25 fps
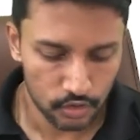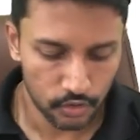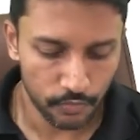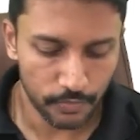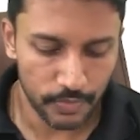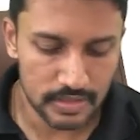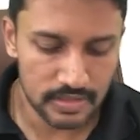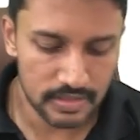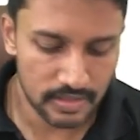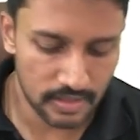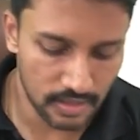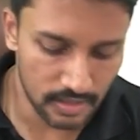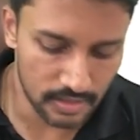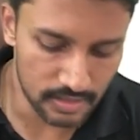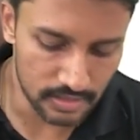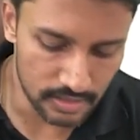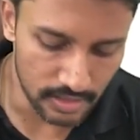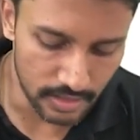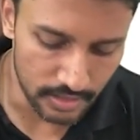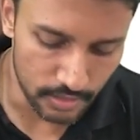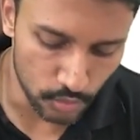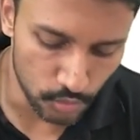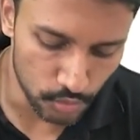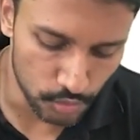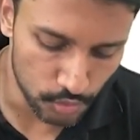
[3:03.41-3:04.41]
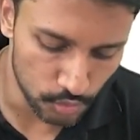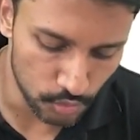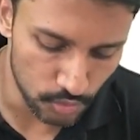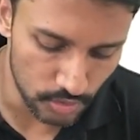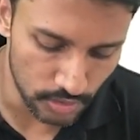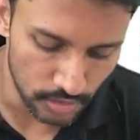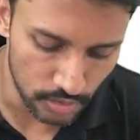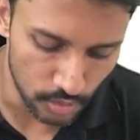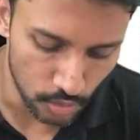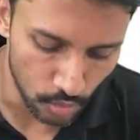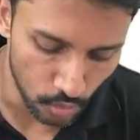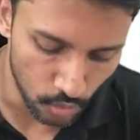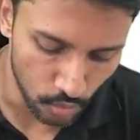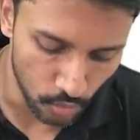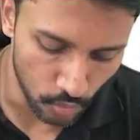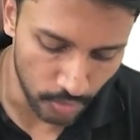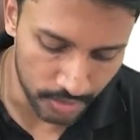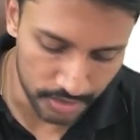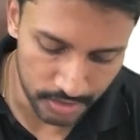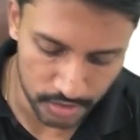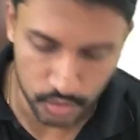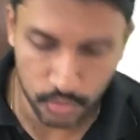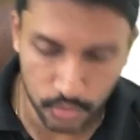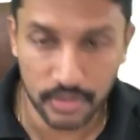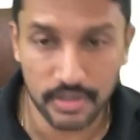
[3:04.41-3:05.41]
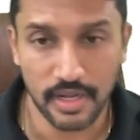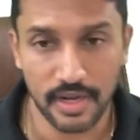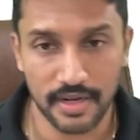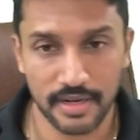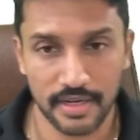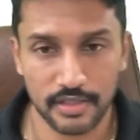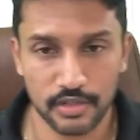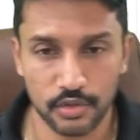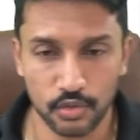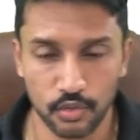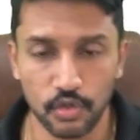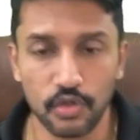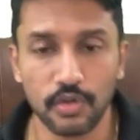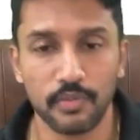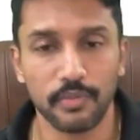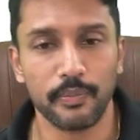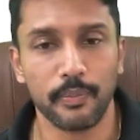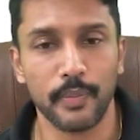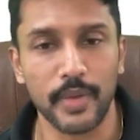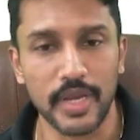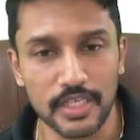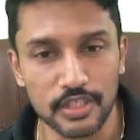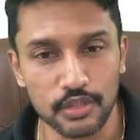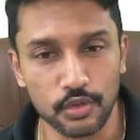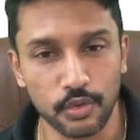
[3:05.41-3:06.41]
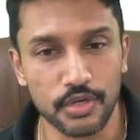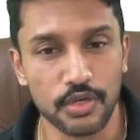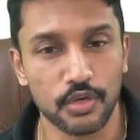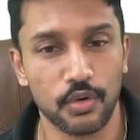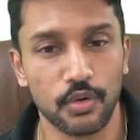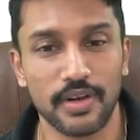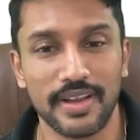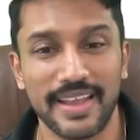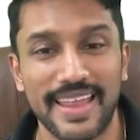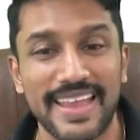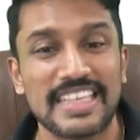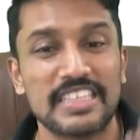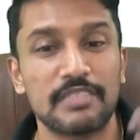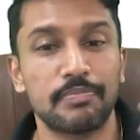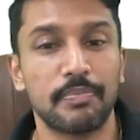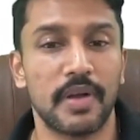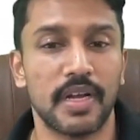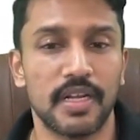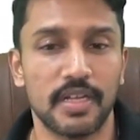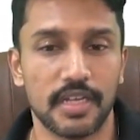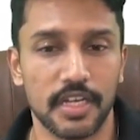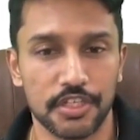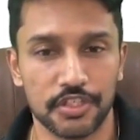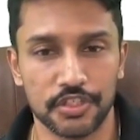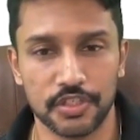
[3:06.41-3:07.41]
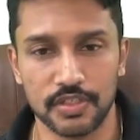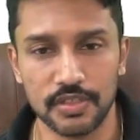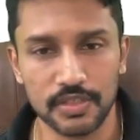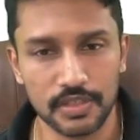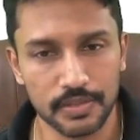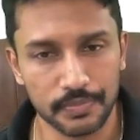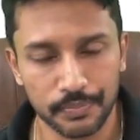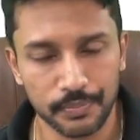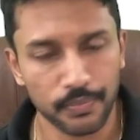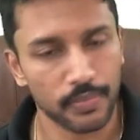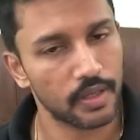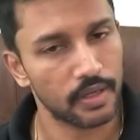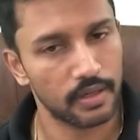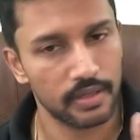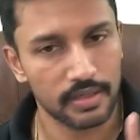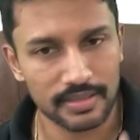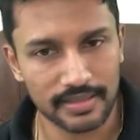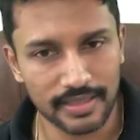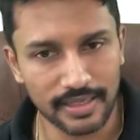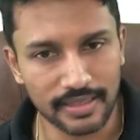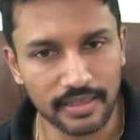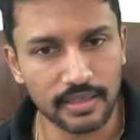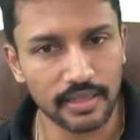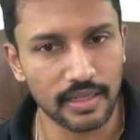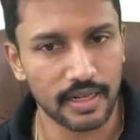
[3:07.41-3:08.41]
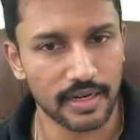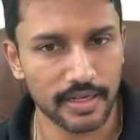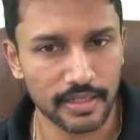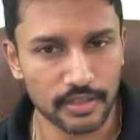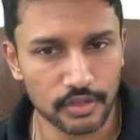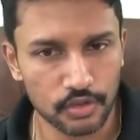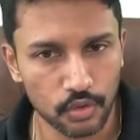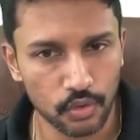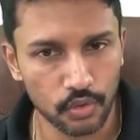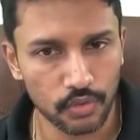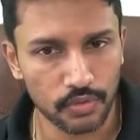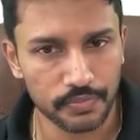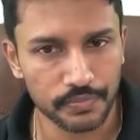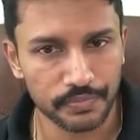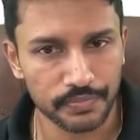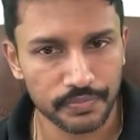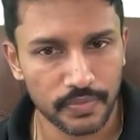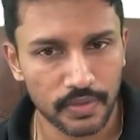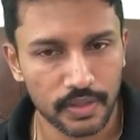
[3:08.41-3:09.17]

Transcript: So first thing is that you should know what is your target score based on your expectations. Set a target score